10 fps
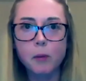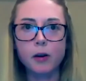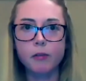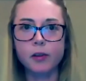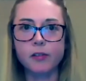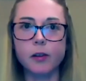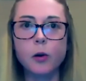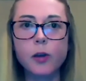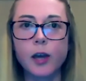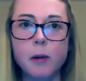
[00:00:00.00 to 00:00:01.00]
Mark Russell.
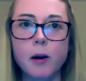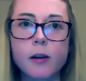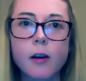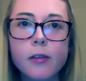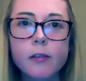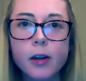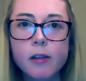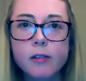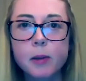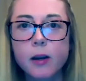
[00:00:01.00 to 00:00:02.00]
Okay, Mark, are there
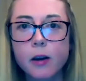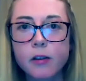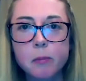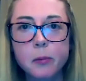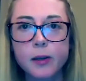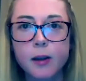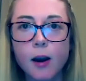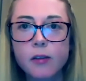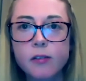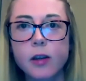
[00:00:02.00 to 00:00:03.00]
any similarities between
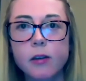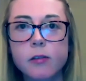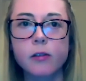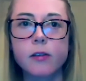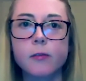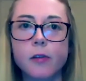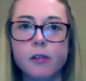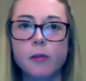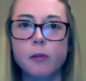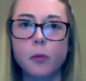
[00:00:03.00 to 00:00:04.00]
Ireland's attitude to the
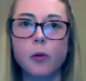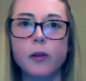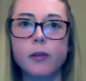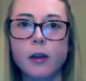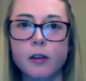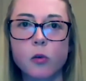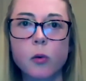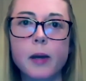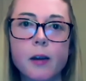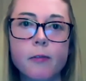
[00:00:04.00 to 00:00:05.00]
First World War and that in
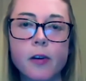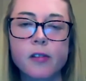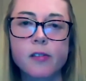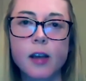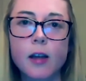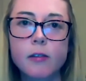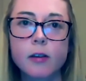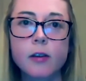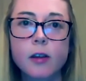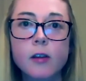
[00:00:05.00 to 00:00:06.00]
Quebec versus
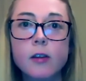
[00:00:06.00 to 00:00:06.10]
Canada?